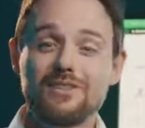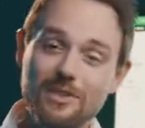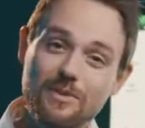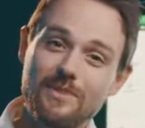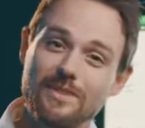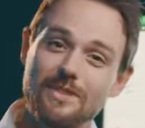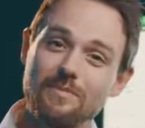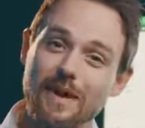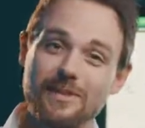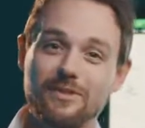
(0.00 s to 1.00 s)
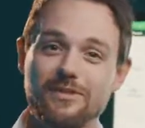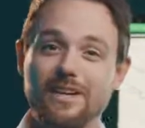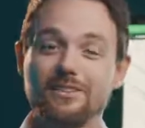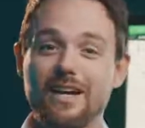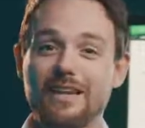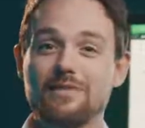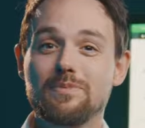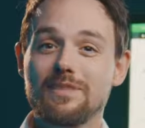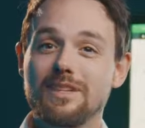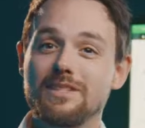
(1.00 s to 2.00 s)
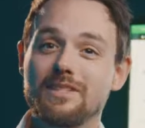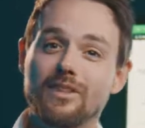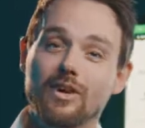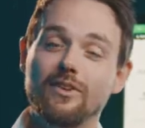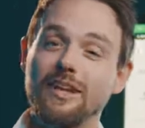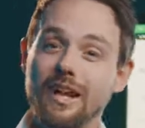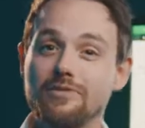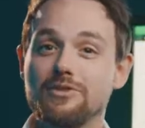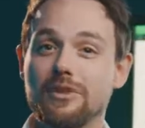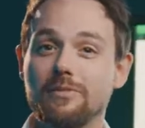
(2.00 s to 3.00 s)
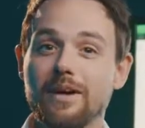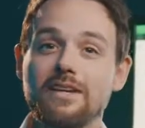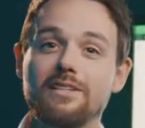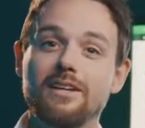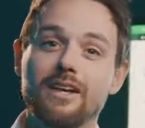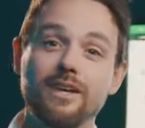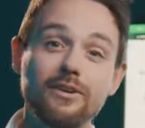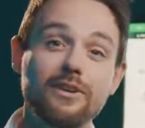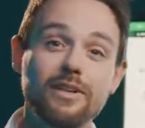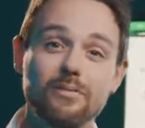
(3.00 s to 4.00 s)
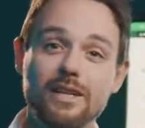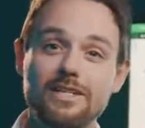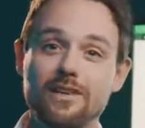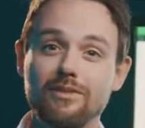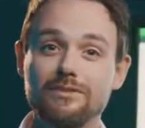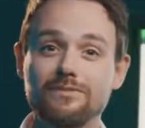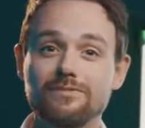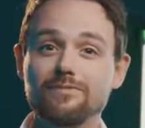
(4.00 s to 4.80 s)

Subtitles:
do you want to expand your technical expertise on 11 truck makes, including the Big 7?